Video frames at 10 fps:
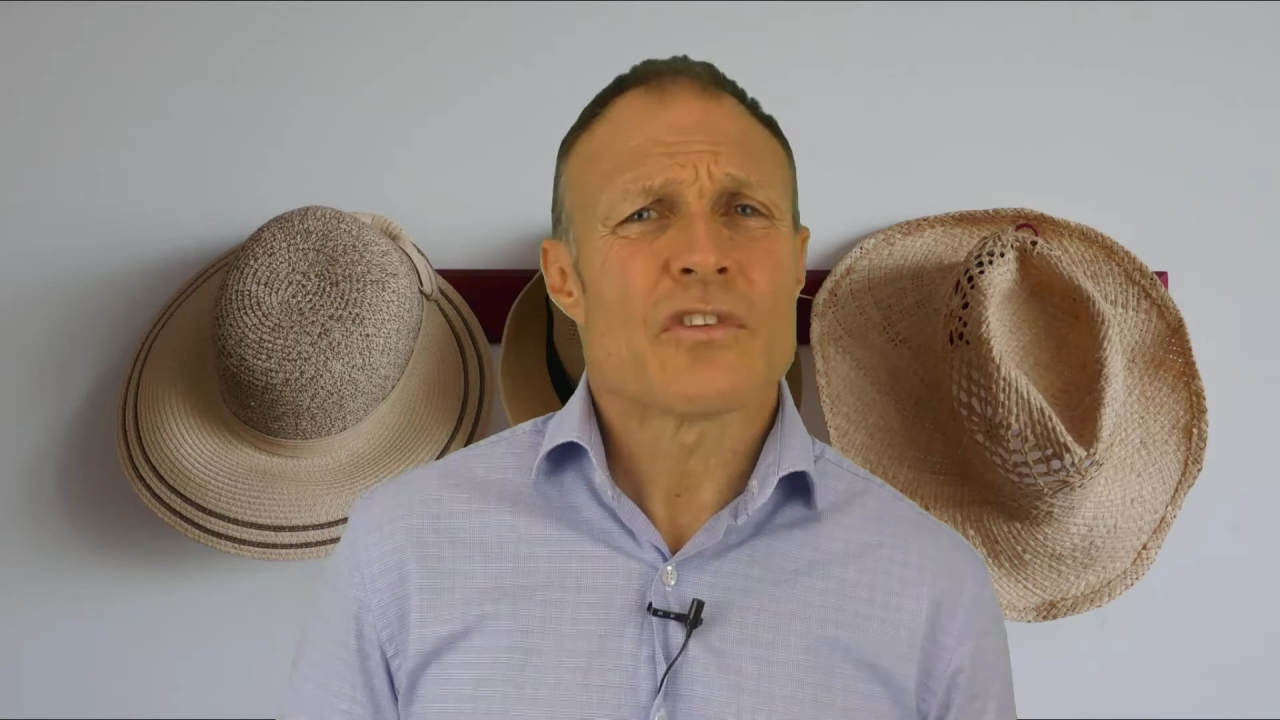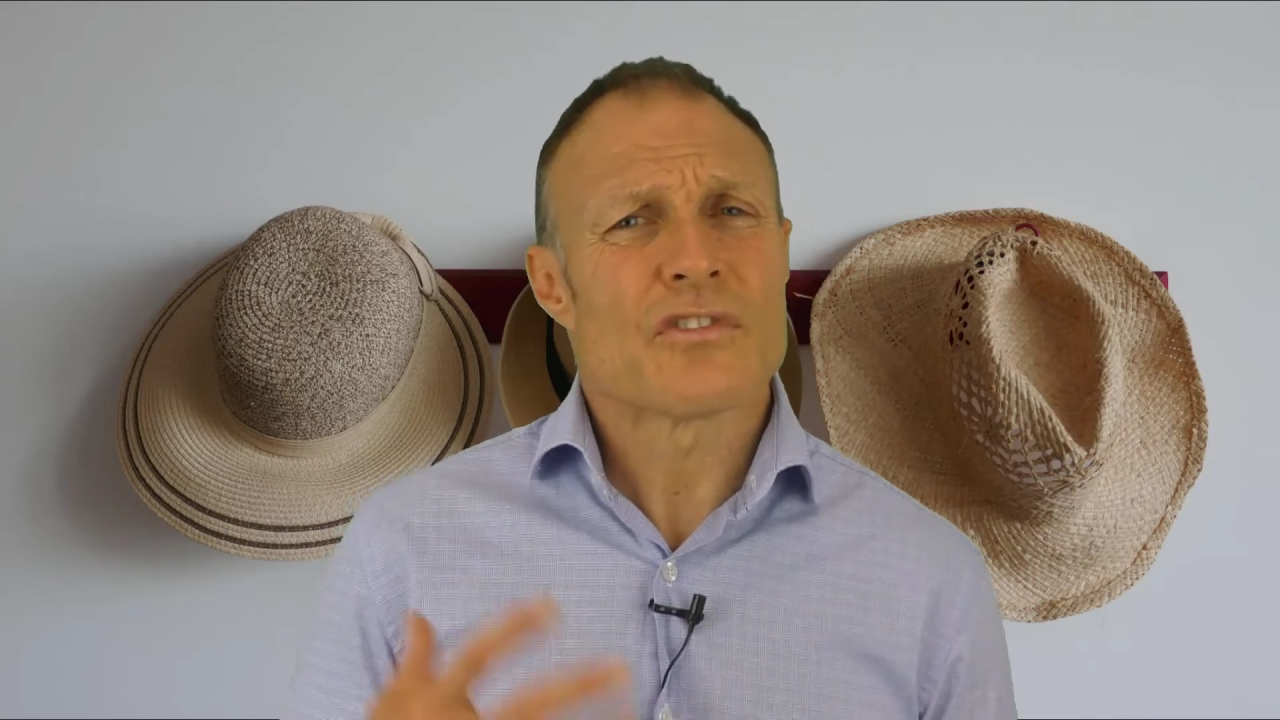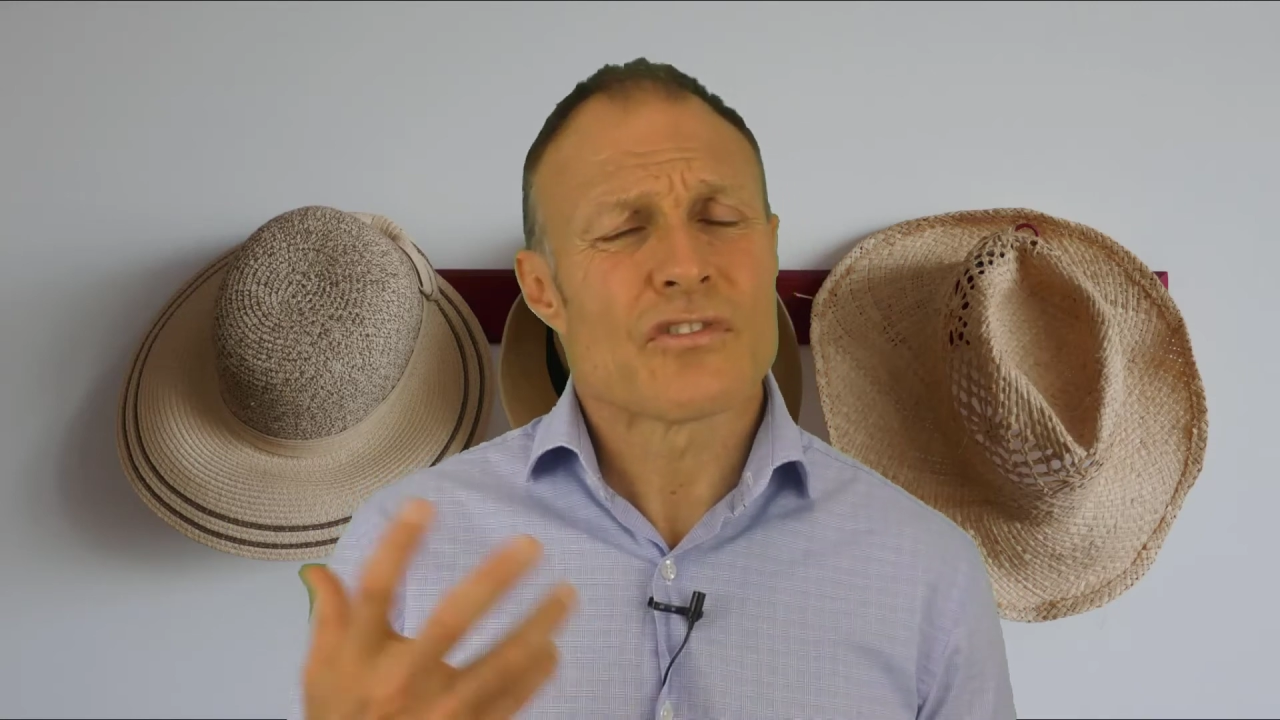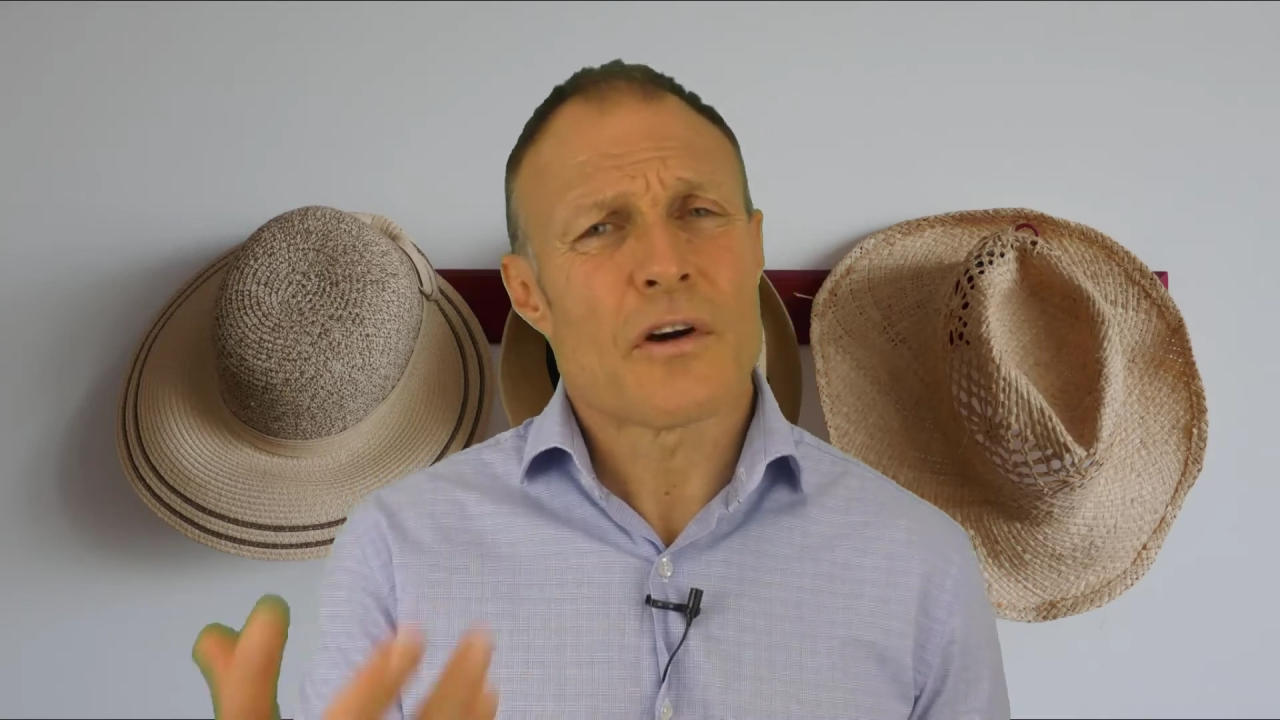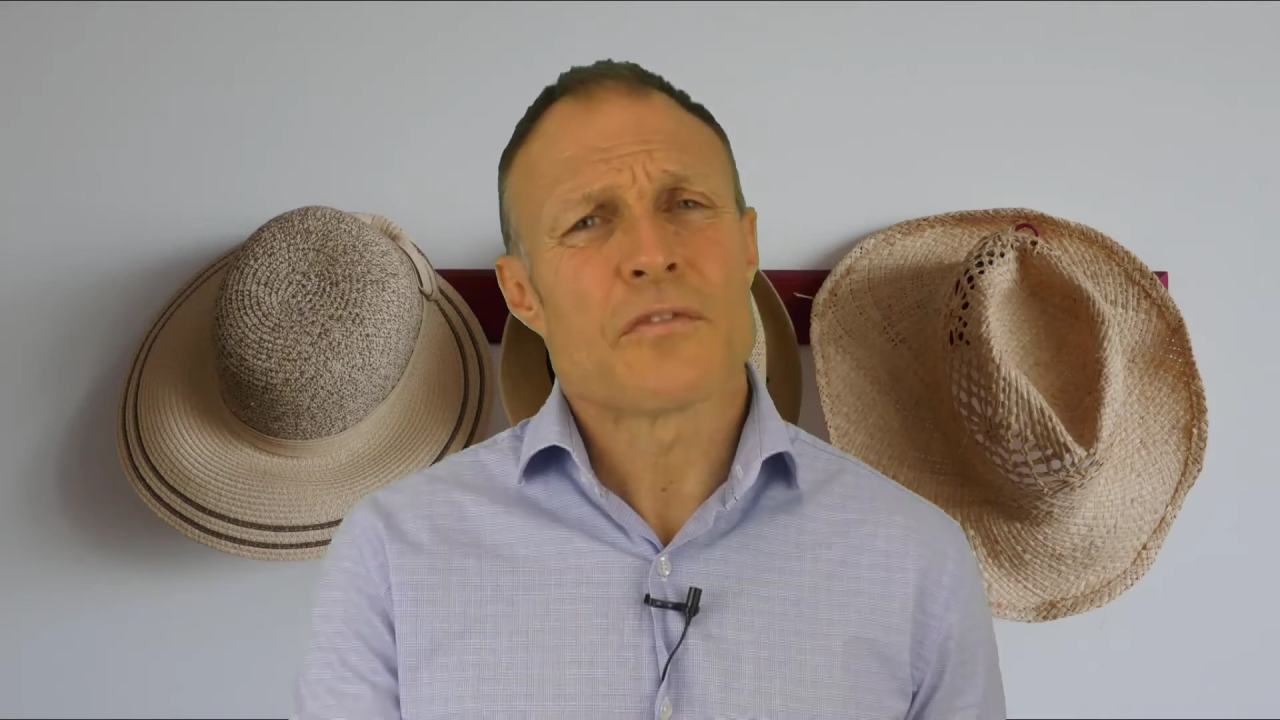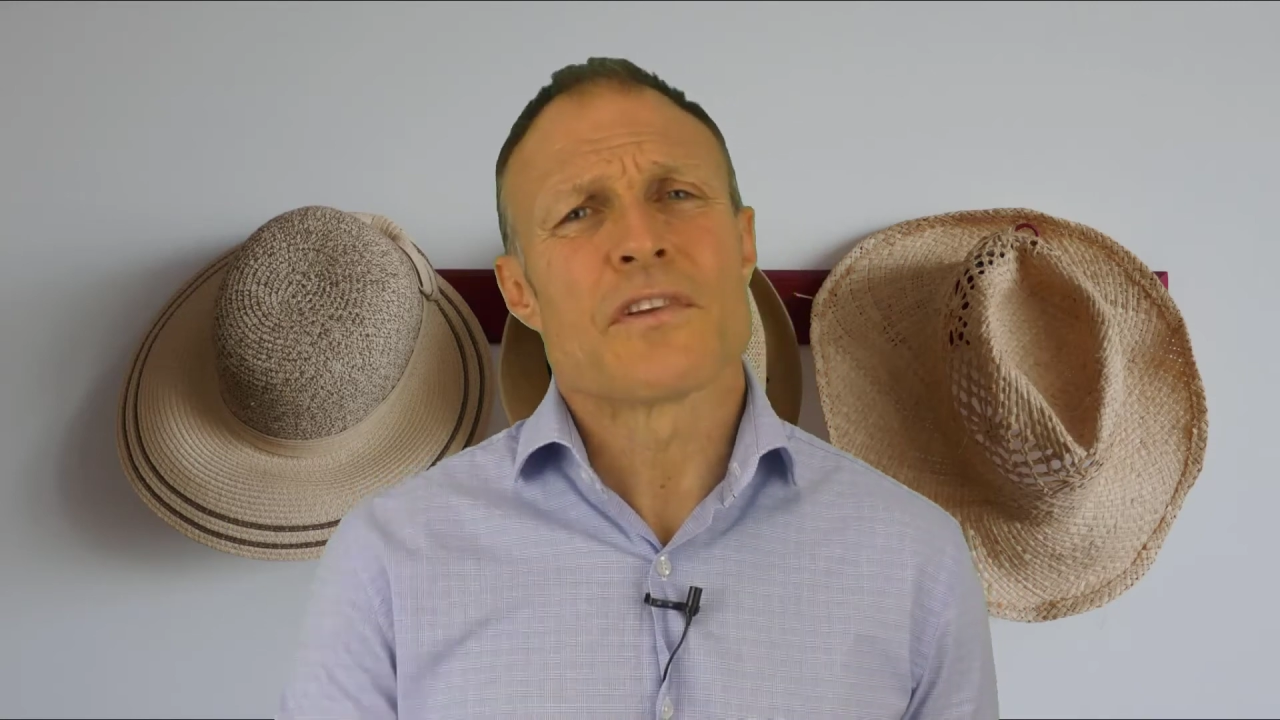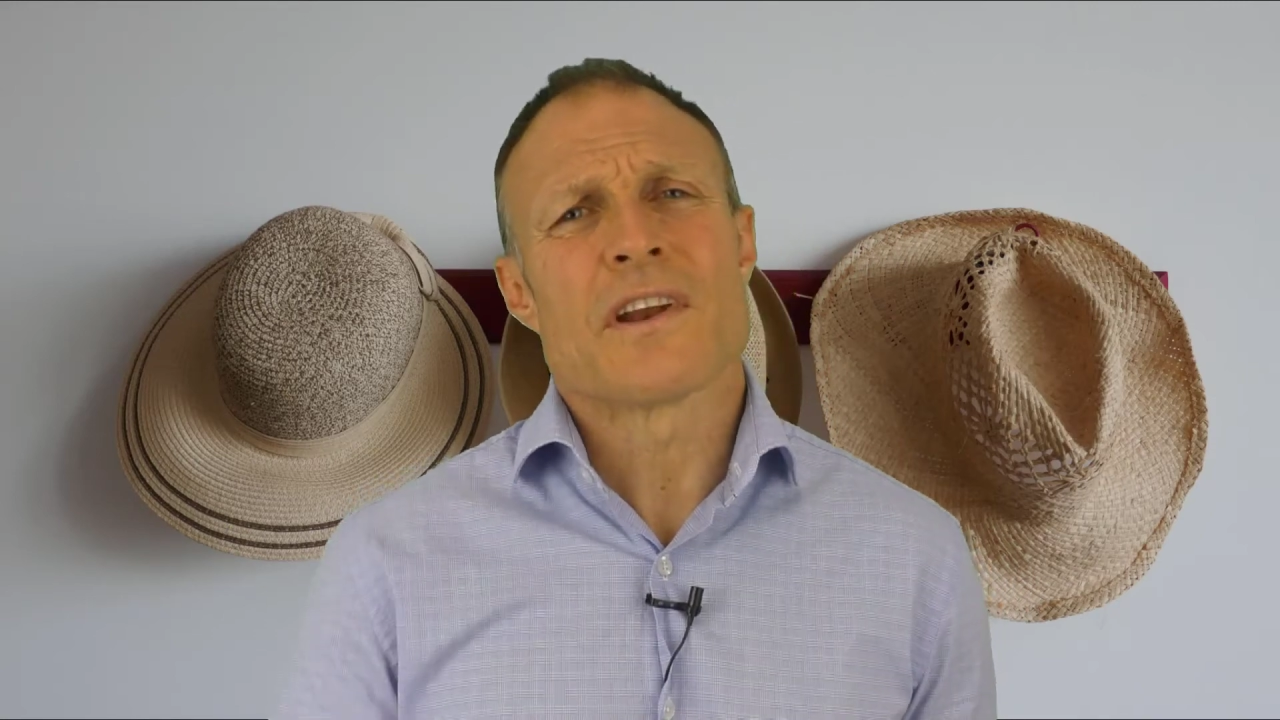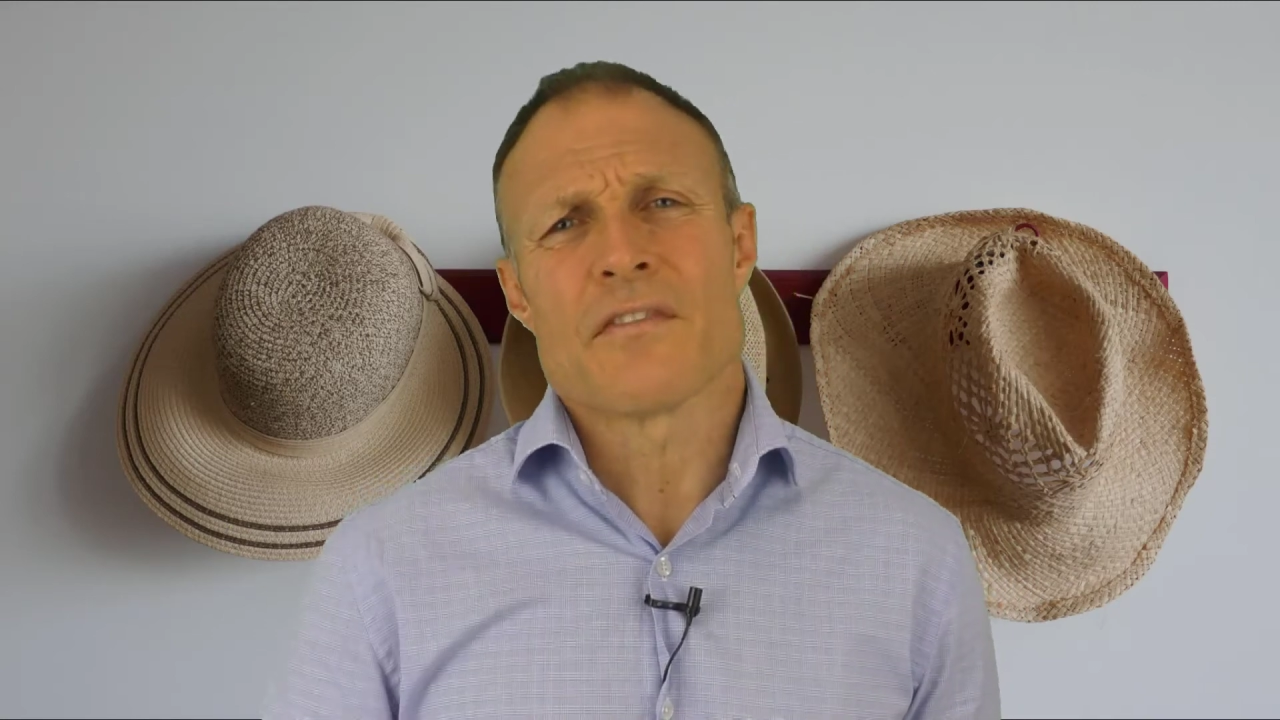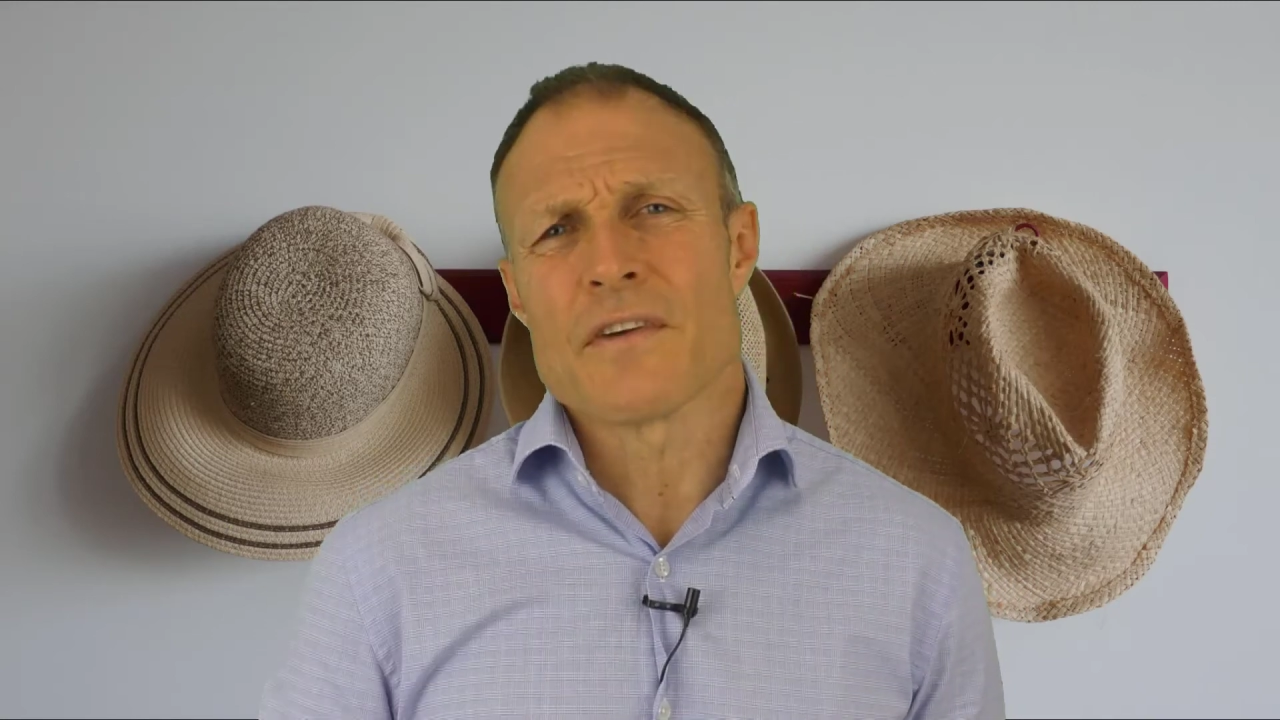soft enough